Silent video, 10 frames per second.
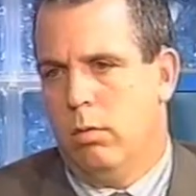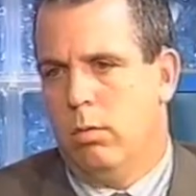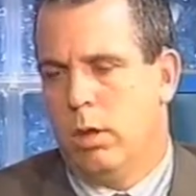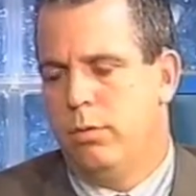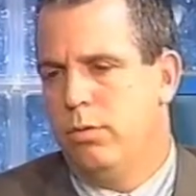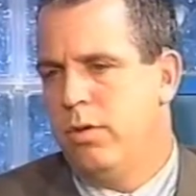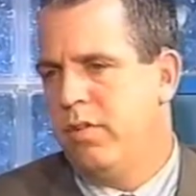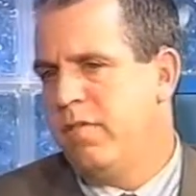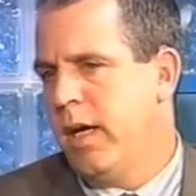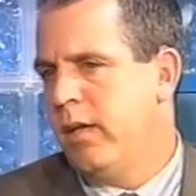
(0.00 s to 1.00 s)
Well, due to
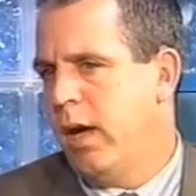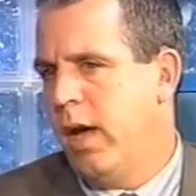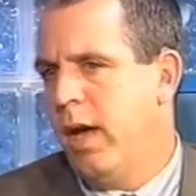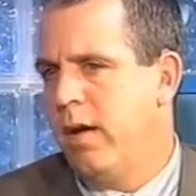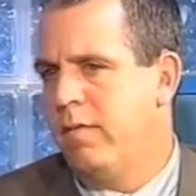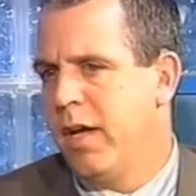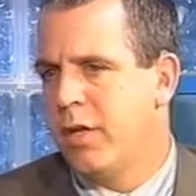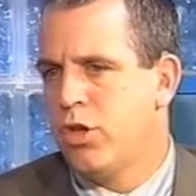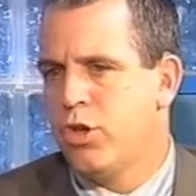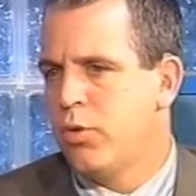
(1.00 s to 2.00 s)
the fact that I have
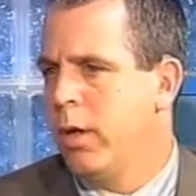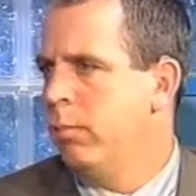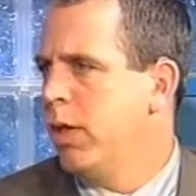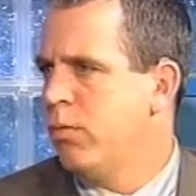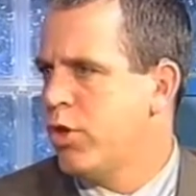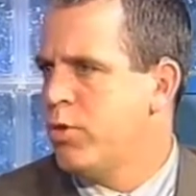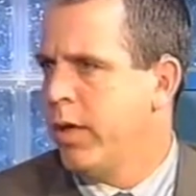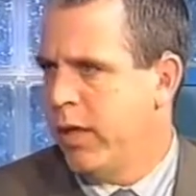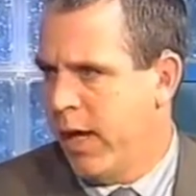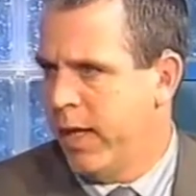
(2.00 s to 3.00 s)
extremely
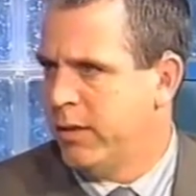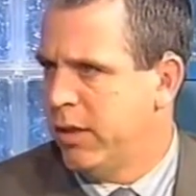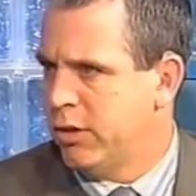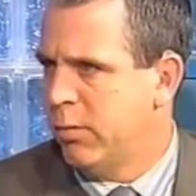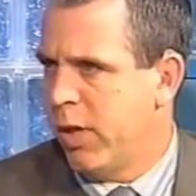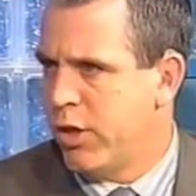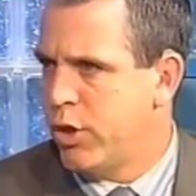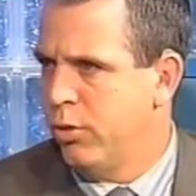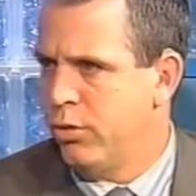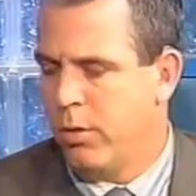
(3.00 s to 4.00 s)
restricted access to my
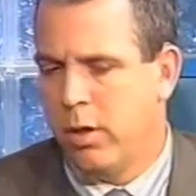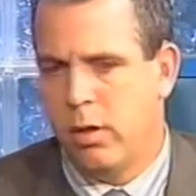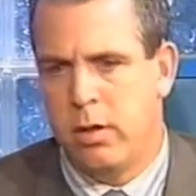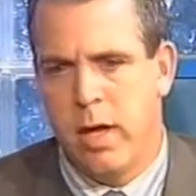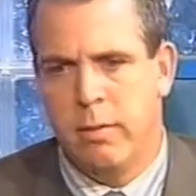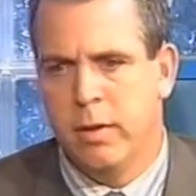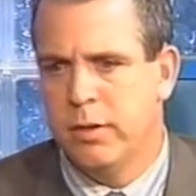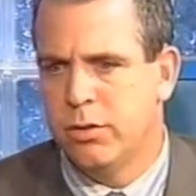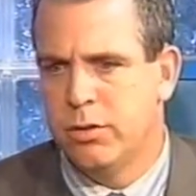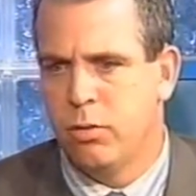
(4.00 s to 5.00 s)
children, there
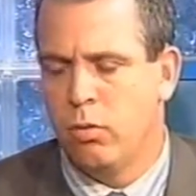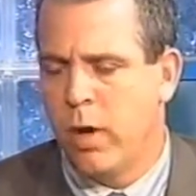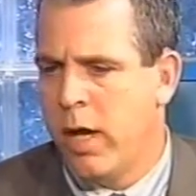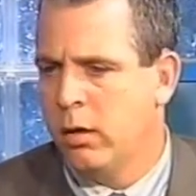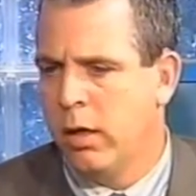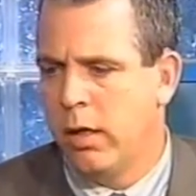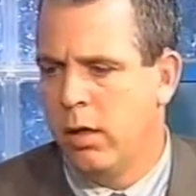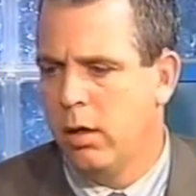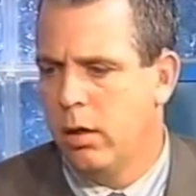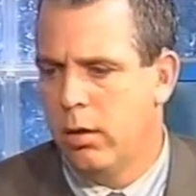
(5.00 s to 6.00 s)
is
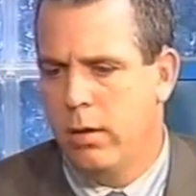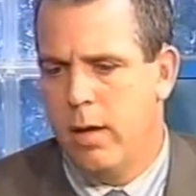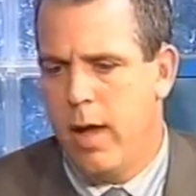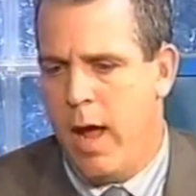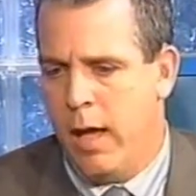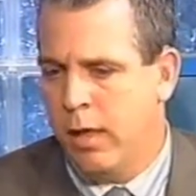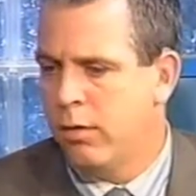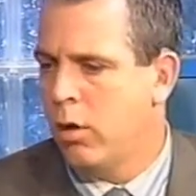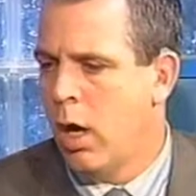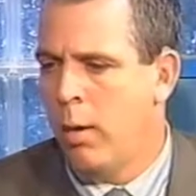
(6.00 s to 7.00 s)
rarely any
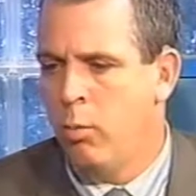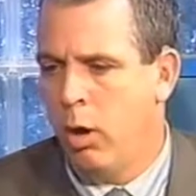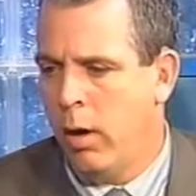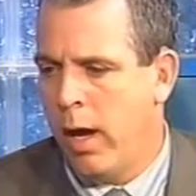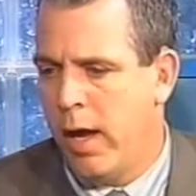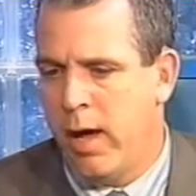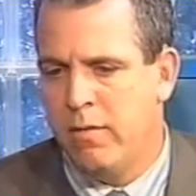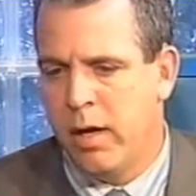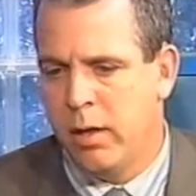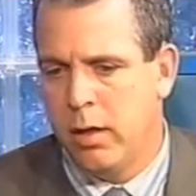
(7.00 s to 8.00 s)
time where I
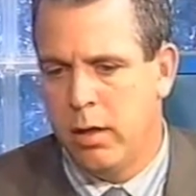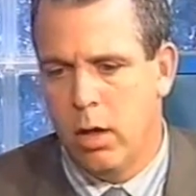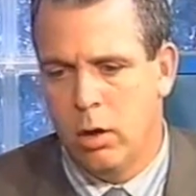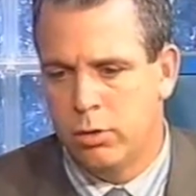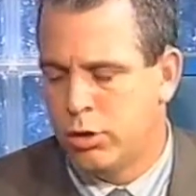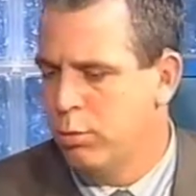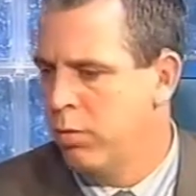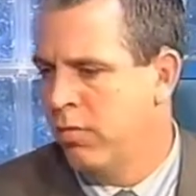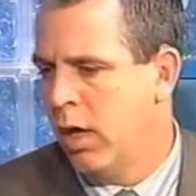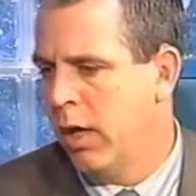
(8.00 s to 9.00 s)
have any
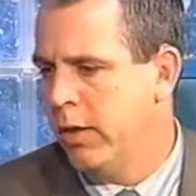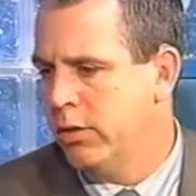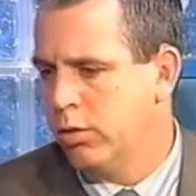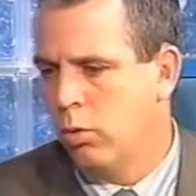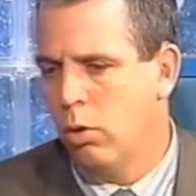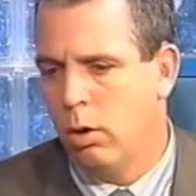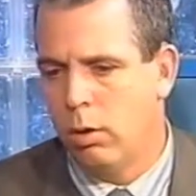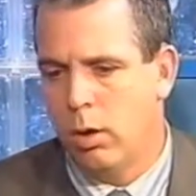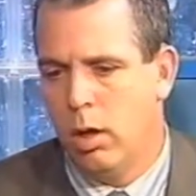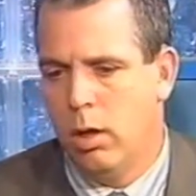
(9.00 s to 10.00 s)
unsupervised
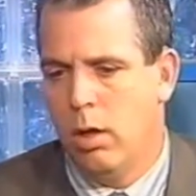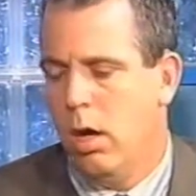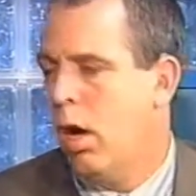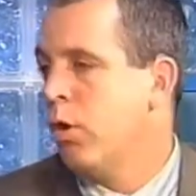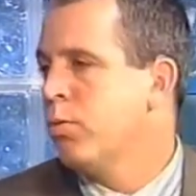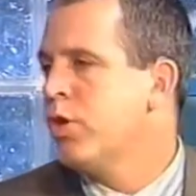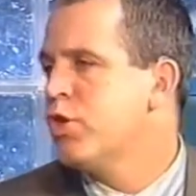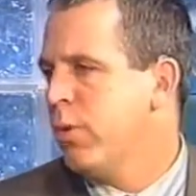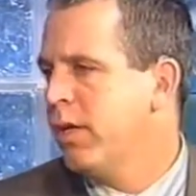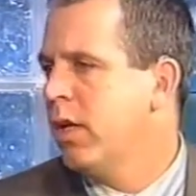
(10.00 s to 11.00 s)
or
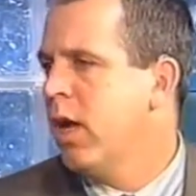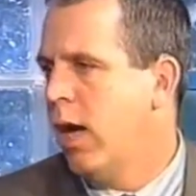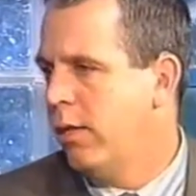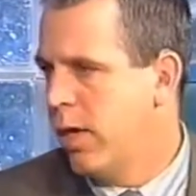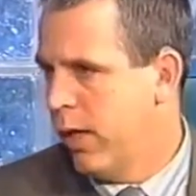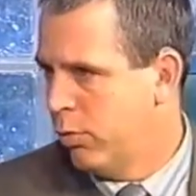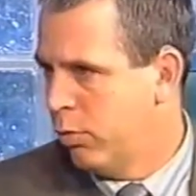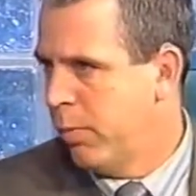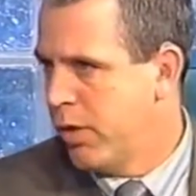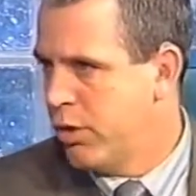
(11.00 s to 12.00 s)
unrestricted contact
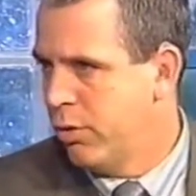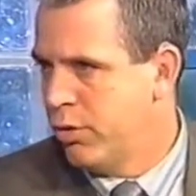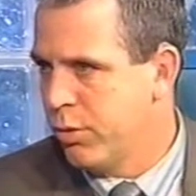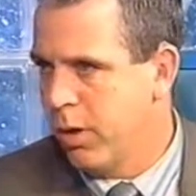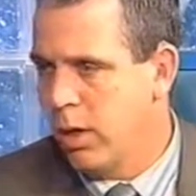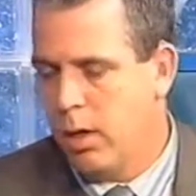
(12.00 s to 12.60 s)
with my children.